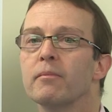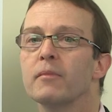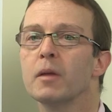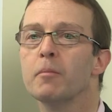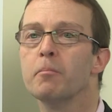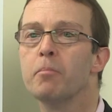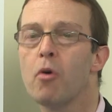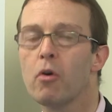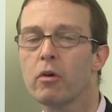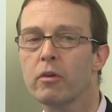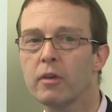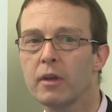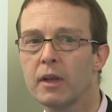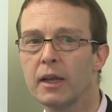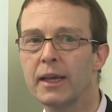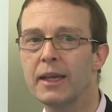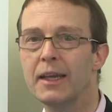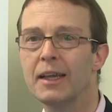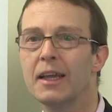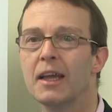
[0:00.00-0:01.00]

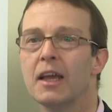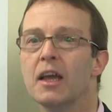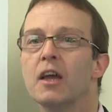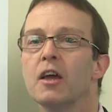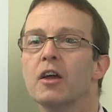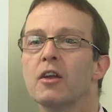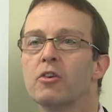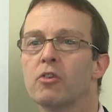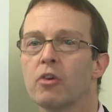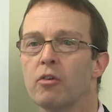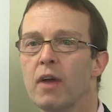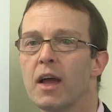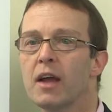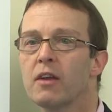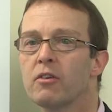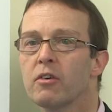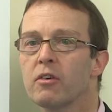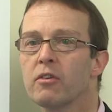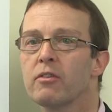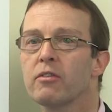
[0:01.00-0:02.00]
Importantly,
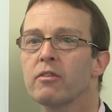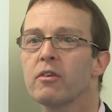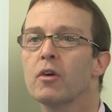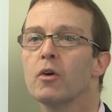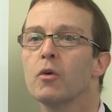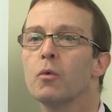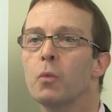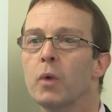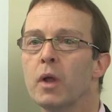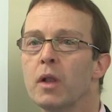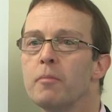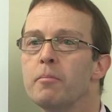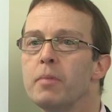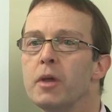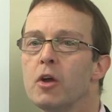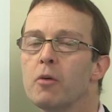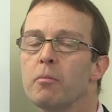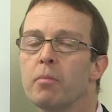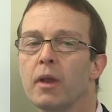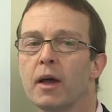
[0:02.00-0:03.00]
directors will
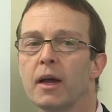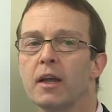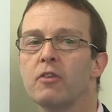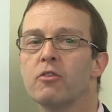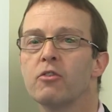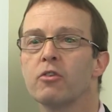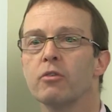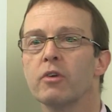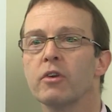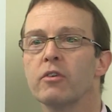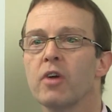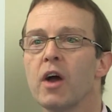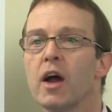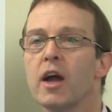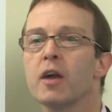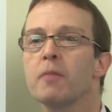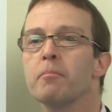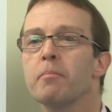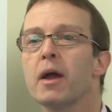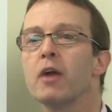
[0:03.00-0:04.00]
be obliged to
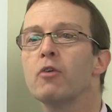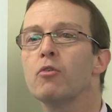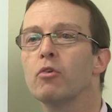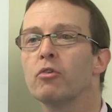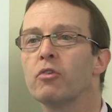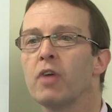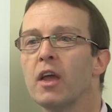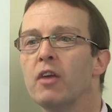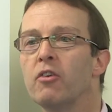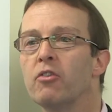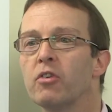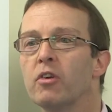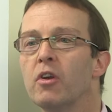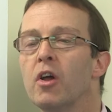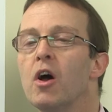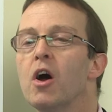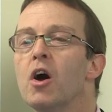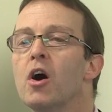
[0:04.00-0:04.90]
retire by rotation.